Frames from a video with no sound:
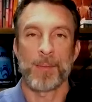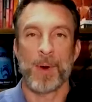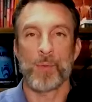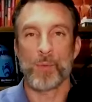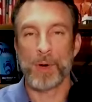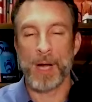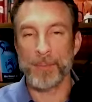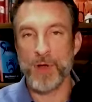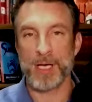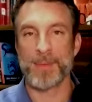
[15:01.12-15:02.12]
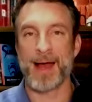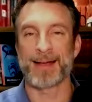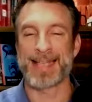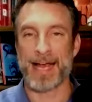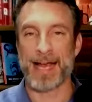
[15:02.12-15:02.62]
But what I'm talking about
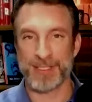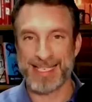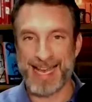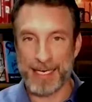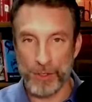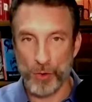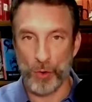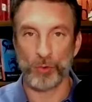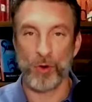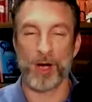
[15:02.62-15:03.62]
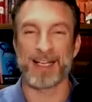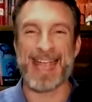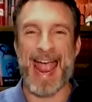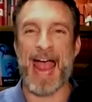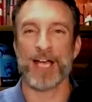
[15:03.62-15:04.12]
is actually a cold, hard
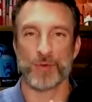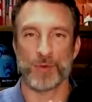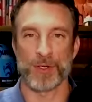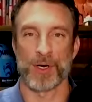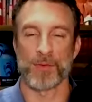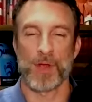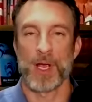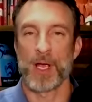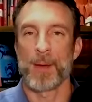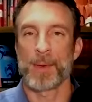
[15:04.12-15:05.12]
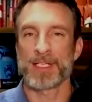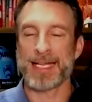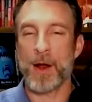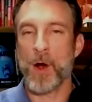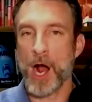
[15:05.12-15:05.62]
cash reserve, because that's
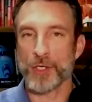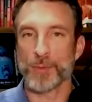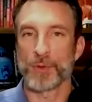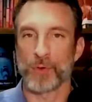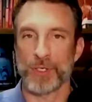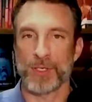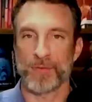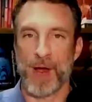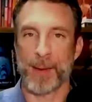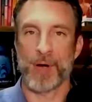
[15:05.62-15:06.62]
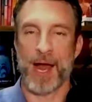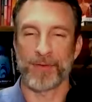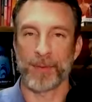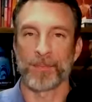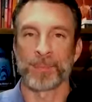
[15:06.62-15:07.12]
how entrepreneurs define
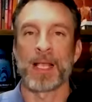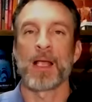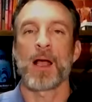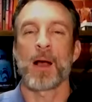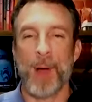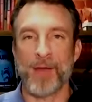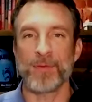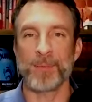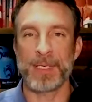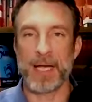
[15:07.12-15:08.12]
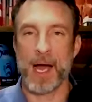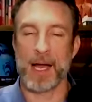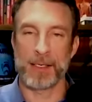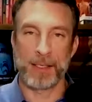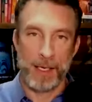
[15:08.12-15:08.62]
profit. Above and
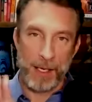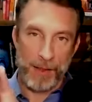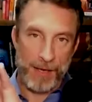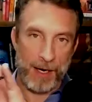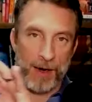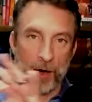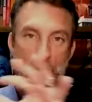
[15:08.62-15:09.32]
beyond their